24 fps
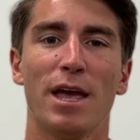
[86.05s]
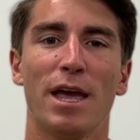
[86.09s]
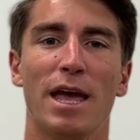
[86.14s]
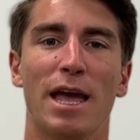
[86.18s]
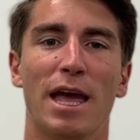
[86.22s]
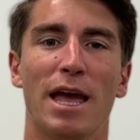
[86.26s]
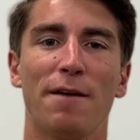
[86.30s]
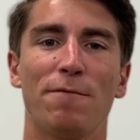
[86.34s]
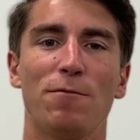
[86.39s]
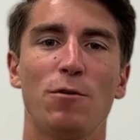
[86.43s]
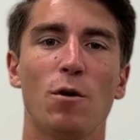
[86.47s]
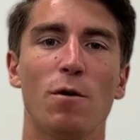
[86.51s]

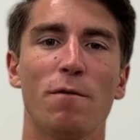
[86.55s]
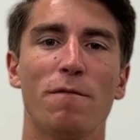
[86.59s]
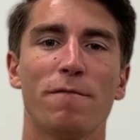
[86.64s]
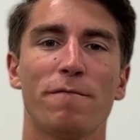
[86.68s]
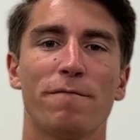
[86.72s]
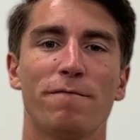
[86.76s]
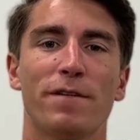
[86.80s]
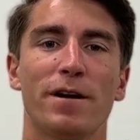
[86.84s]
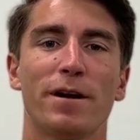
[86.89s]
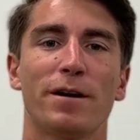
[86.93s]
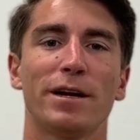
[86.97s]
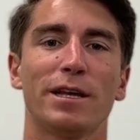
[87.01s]
If you have a
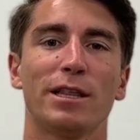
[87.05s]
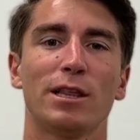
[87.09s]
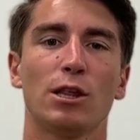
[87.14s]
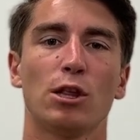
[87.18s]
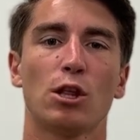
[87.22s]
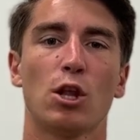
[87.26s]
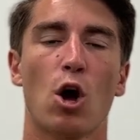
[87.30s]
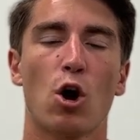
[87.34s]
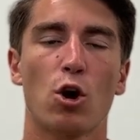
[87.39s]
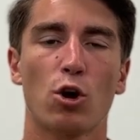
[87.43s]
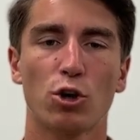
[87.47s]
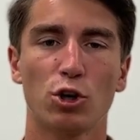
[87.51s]
very
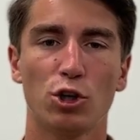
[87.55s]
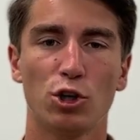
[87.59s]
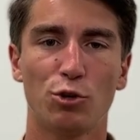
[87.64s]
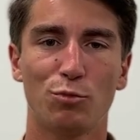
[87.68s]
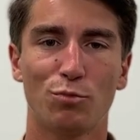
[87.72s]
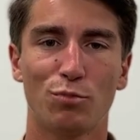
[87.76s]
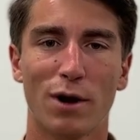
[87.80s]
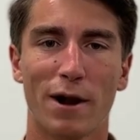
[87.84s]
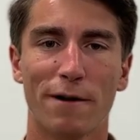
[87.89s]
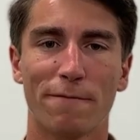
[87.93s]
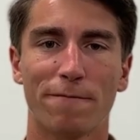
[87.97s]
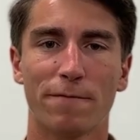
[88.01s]
large
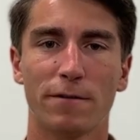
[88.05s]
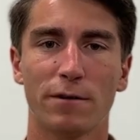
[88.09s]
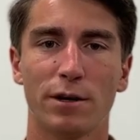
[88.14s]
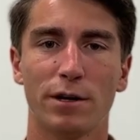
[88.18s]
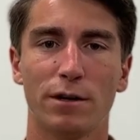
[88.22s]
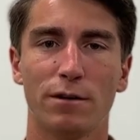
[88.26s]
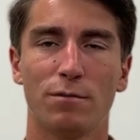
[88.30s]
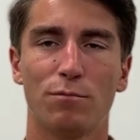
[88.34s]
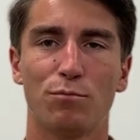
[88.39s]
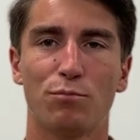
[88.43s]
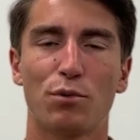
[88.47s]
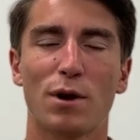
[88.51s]

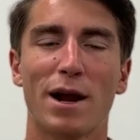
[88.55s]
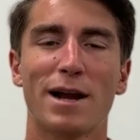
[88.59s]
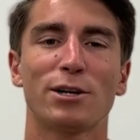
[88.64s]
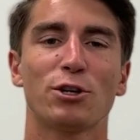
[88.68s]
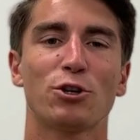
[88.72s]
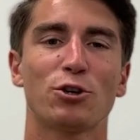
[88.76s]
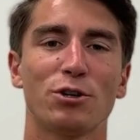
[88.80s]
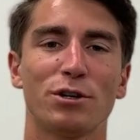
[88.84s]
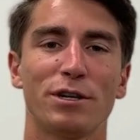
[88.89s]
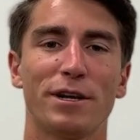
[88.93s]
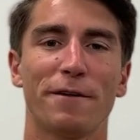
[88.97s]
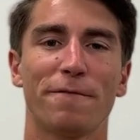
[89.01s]

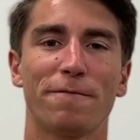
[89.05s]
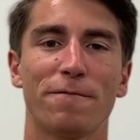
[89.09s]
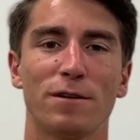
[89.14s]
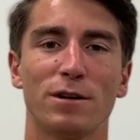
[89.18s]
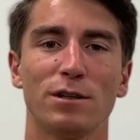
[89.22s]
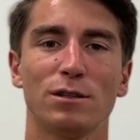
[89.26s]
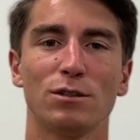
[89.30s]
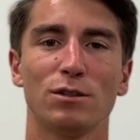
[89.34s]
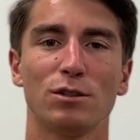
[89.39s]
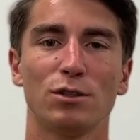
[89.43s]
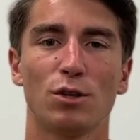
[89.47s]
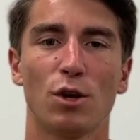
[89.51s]
pressure
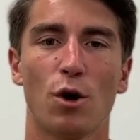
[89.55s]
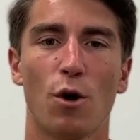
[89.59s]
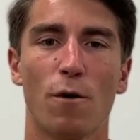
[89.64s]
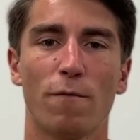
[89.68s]
difference